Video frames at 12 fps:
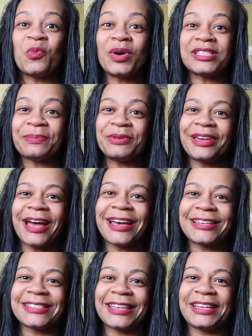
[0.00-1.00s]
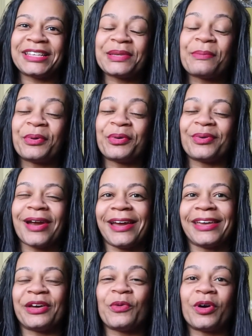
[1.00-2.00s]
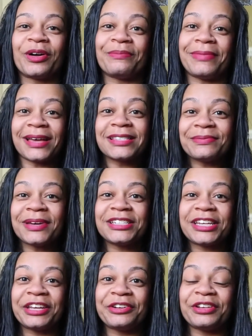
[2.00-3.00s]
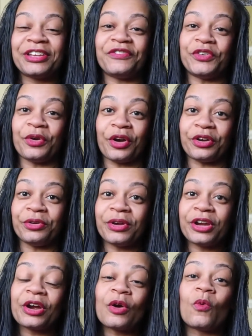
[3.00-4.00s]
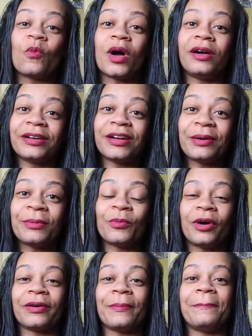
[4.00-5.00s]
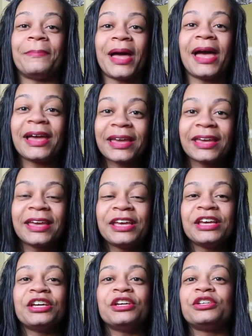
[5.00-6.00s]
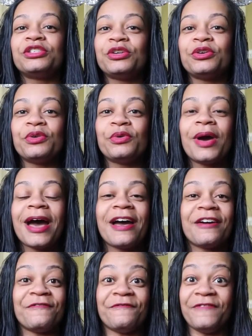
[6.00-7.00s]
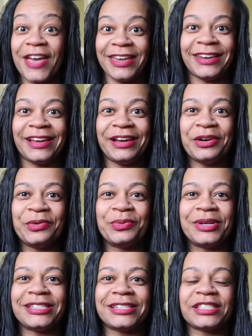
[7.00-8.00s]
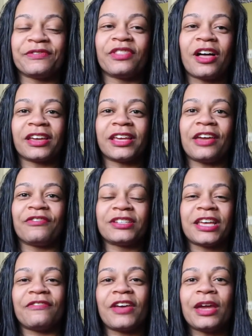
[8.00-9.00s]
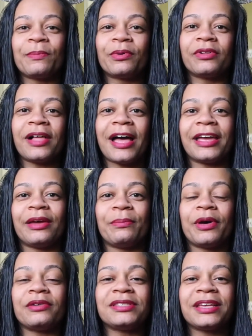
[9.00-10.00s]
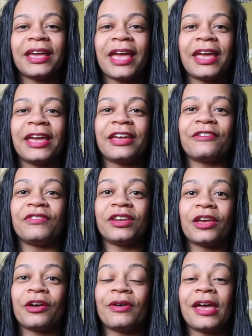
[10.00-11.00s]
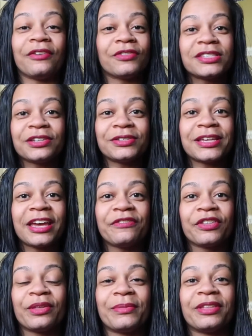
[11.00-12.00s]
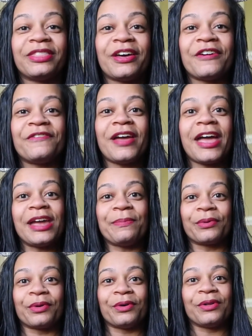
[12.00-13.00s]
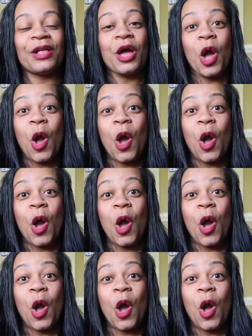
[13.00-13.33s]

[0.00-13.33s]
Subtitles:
What's up, you guys? It is Mariah. Welcome back to my channel. And if you are new here, welcome. Welcome back to Veda, which is vlogging every day of April. I am posting a video every single day for the month of April.